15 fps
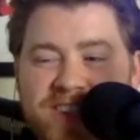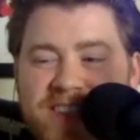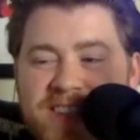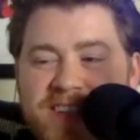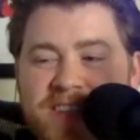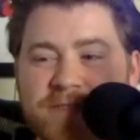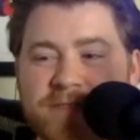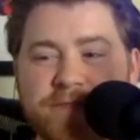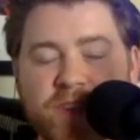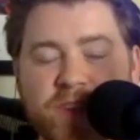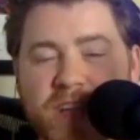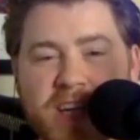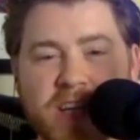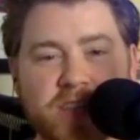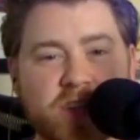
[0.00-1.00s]
doesn't feel
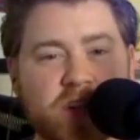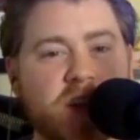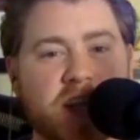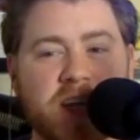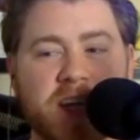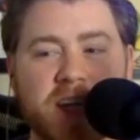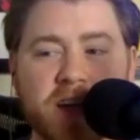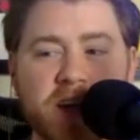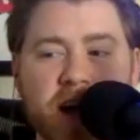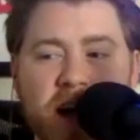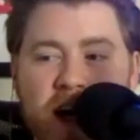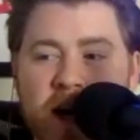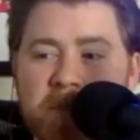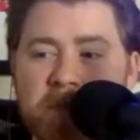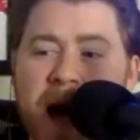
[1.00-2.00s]
like it's clicking.
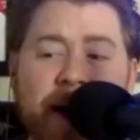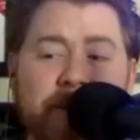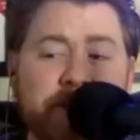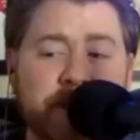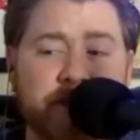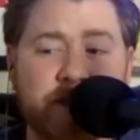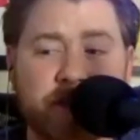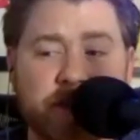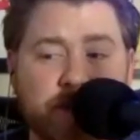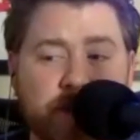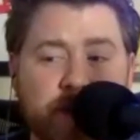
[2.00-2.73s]
Obviously, you